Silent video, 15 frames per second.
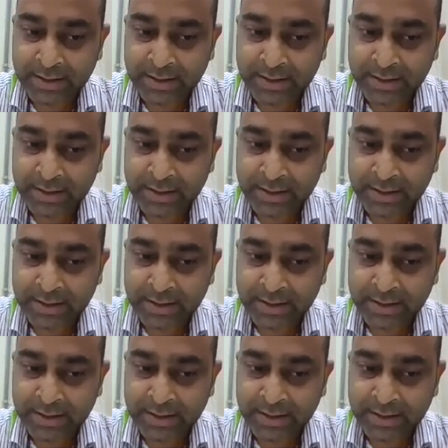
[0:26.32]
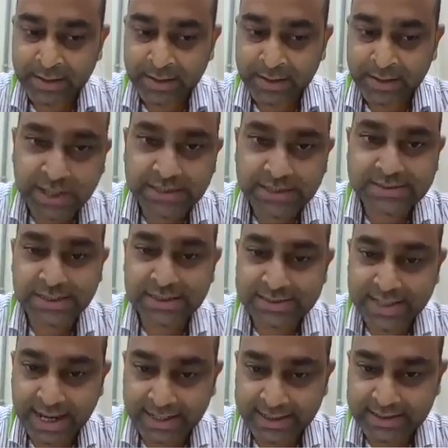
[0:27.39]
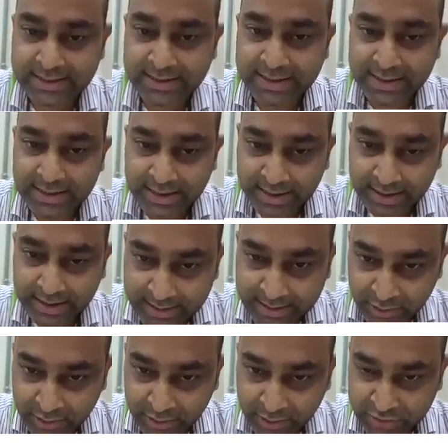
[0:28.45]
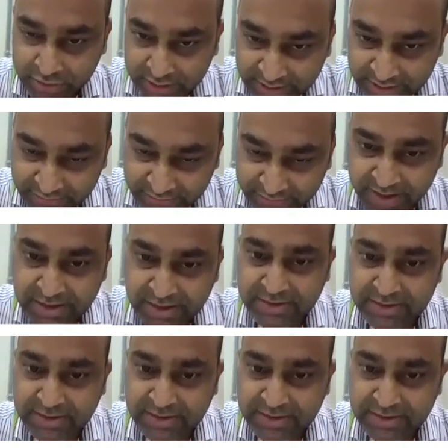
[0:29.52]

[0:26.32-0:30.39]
And I also mentioned that the different